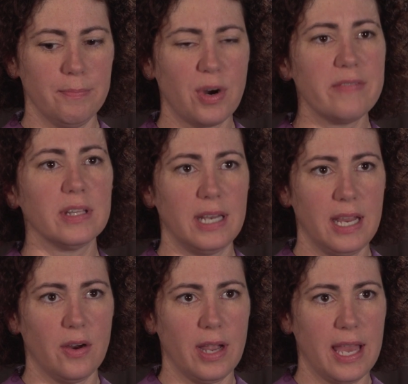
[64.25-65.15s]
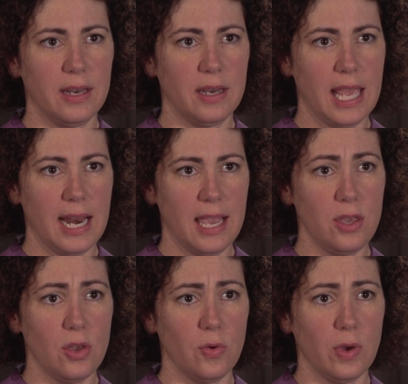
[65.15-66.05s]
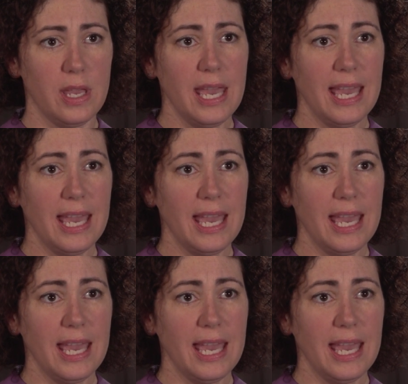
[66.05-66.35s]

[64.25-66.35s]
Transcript: prevalent here at NIU,